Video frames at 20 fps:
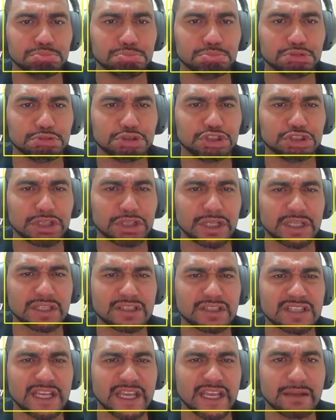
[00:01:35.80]
still kick
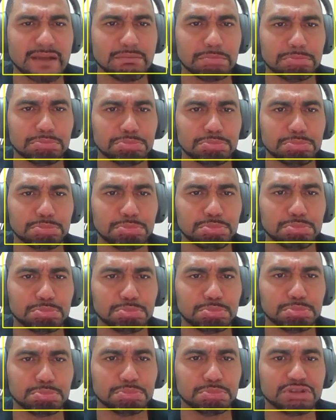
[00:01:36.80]
his head,
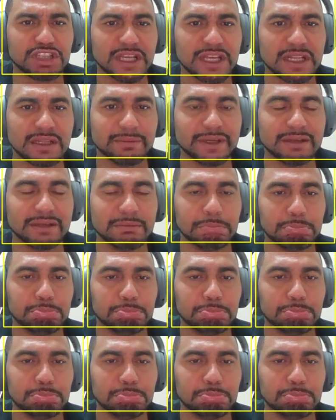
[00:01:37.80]
sad.